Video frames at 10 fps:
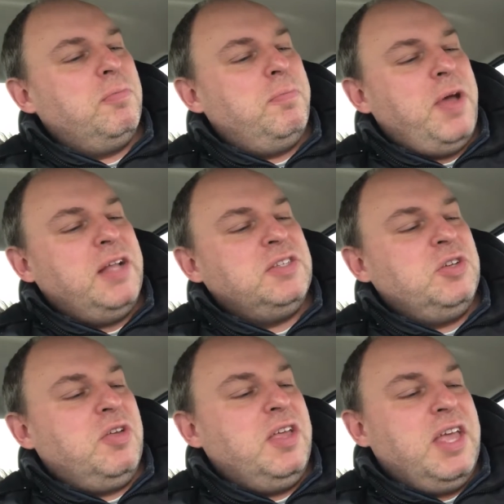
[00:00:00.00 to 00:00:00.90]
pets
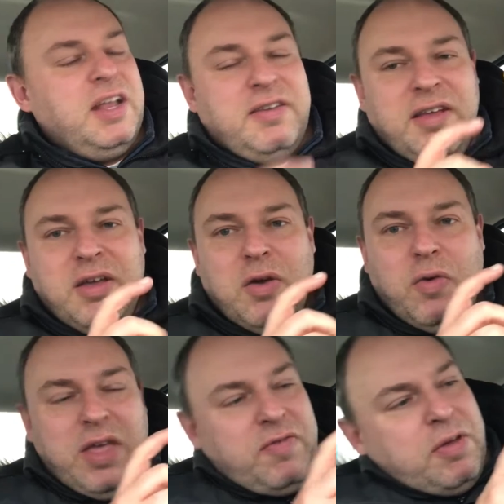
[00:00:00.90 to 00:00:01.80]
you can get.
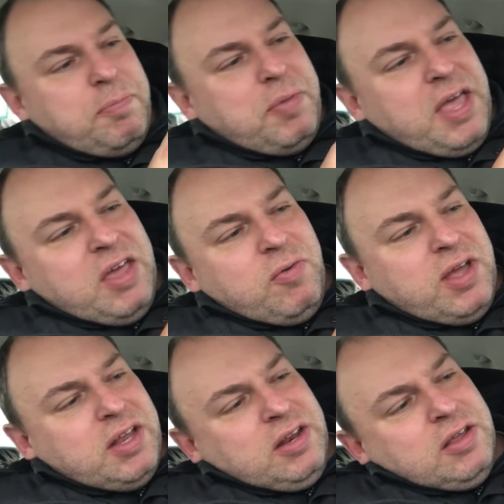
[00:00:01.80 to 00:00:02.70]
We have a
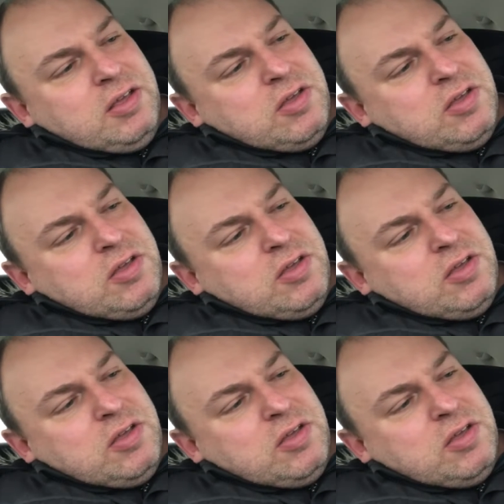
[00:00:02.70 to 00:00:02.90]
penguin,